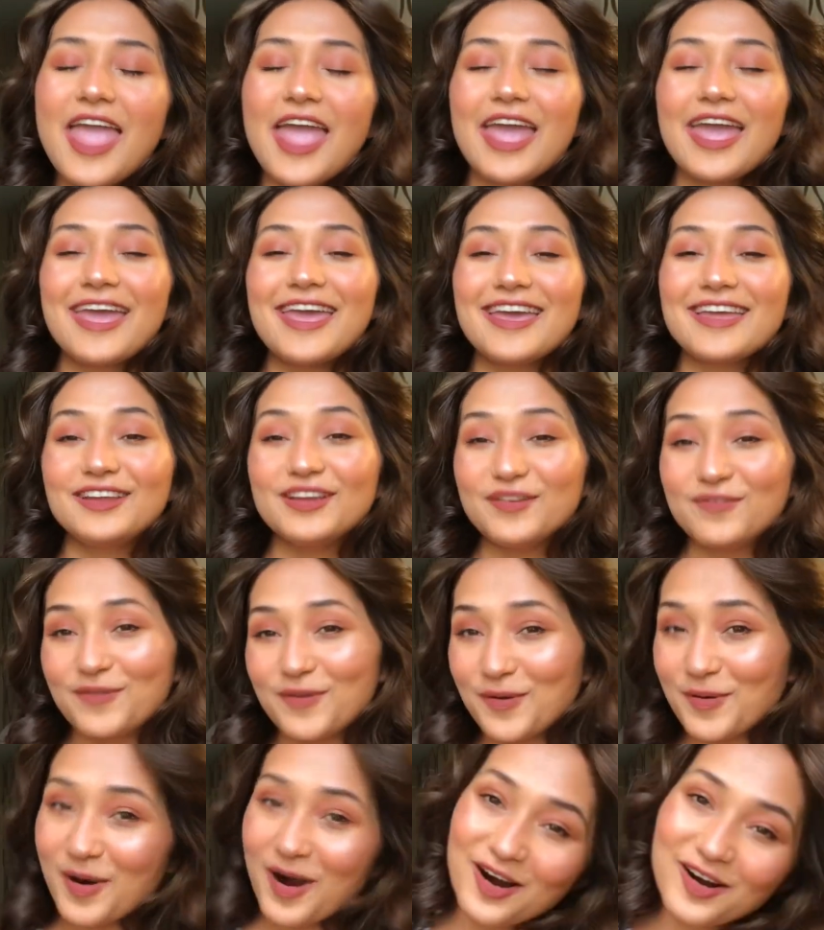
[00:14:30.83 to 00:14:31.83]
And if
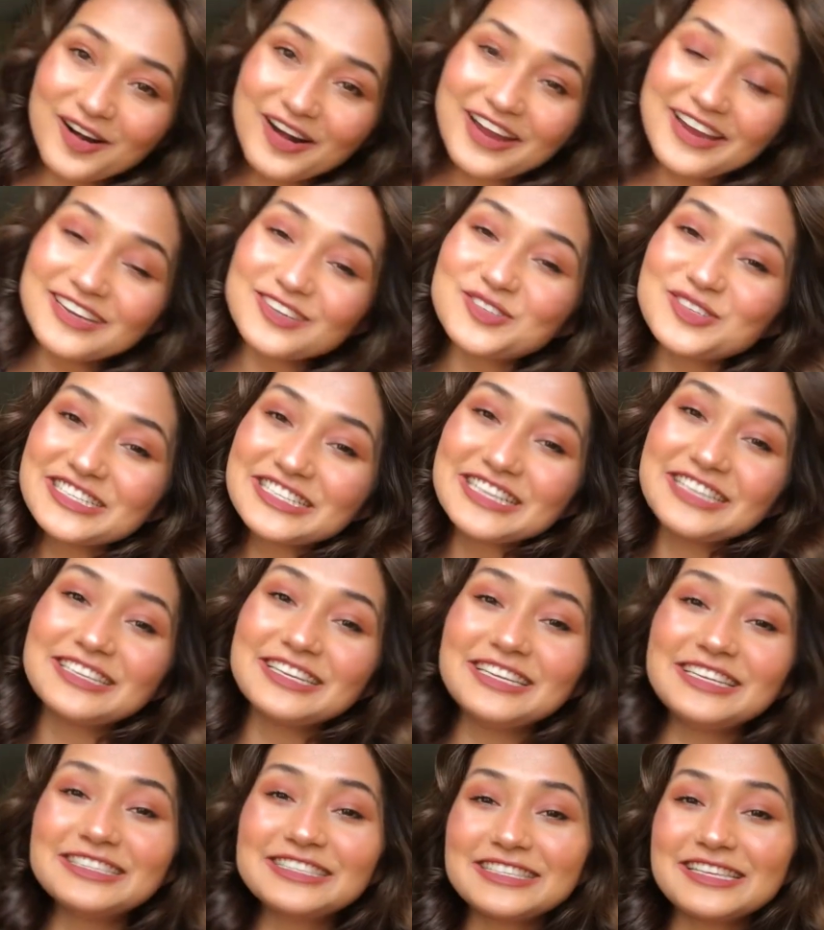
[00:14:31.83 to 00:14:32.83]
you are interested
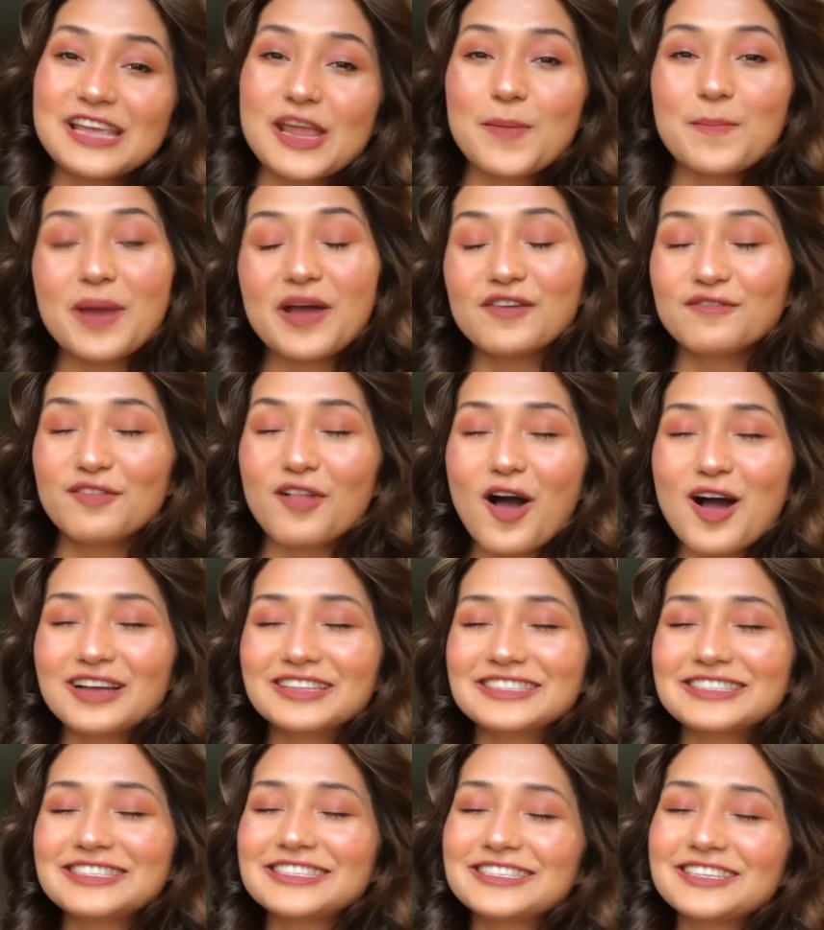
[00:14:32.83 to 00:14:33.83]
in seeing my
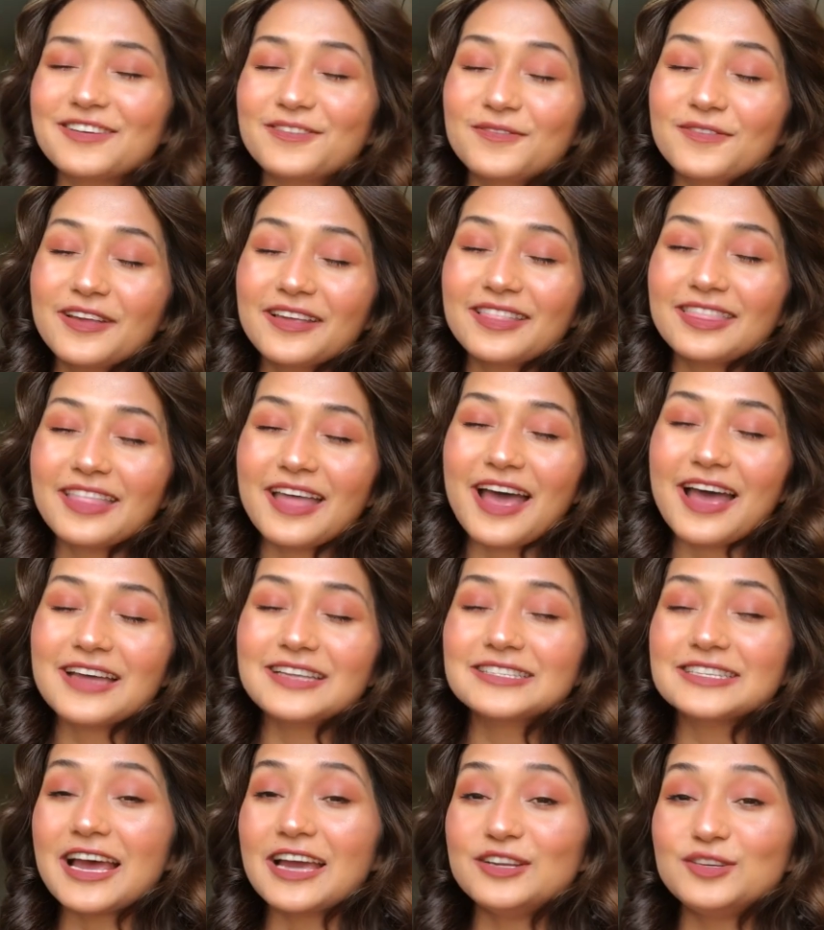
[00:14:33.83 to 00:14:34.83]
vlogs and stuff like
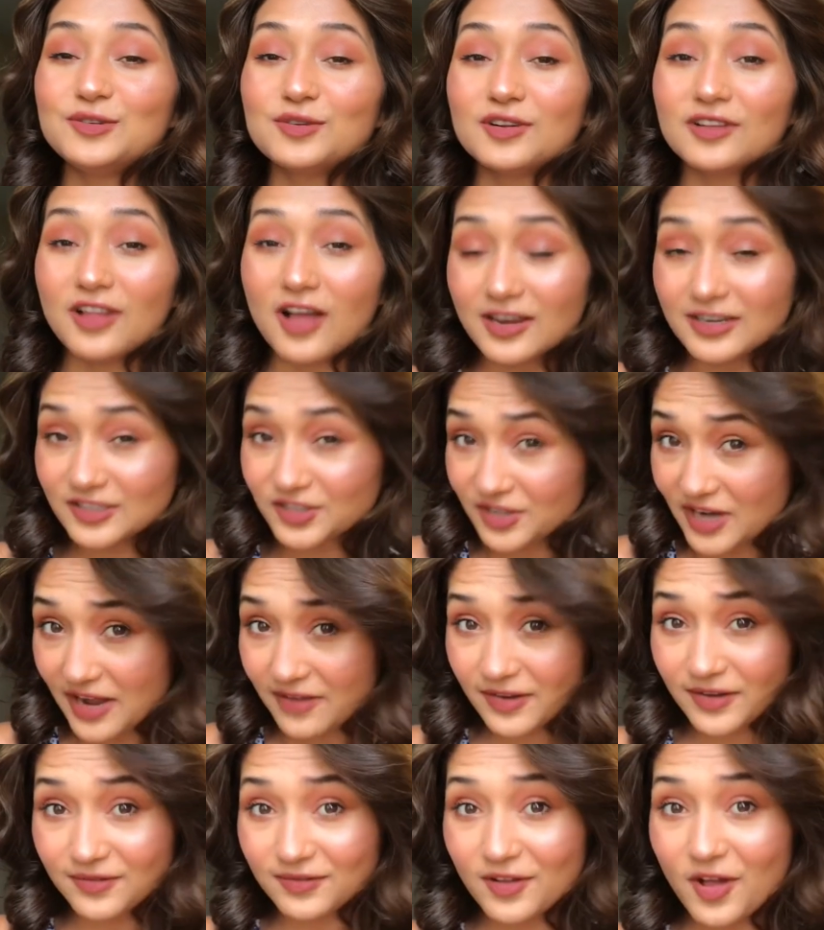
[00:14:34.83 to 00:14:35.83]
that, I do a lot of
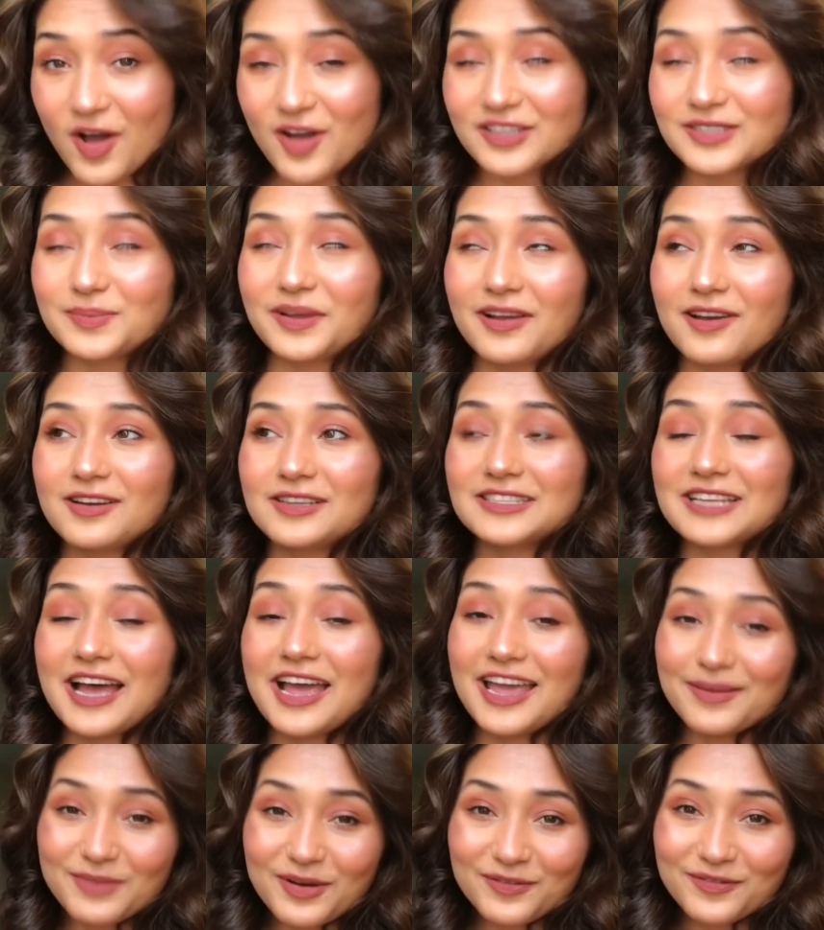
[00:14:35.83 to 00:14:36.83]
traveling vlogs because I
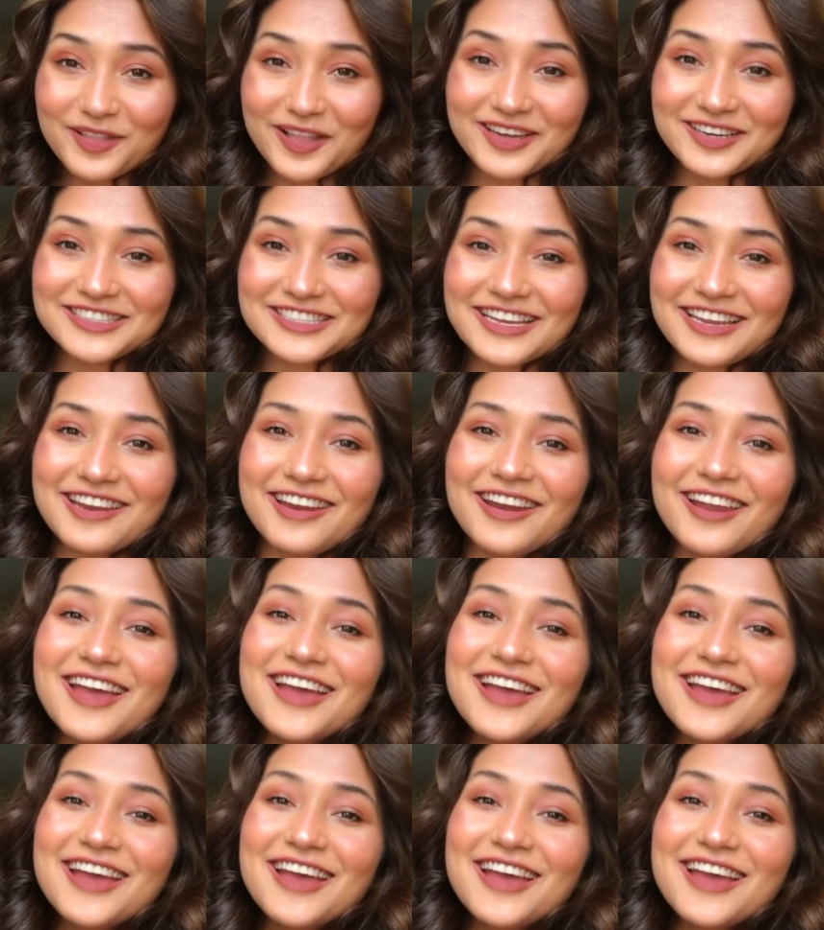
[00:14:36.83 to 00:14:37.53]
am a flight attendant,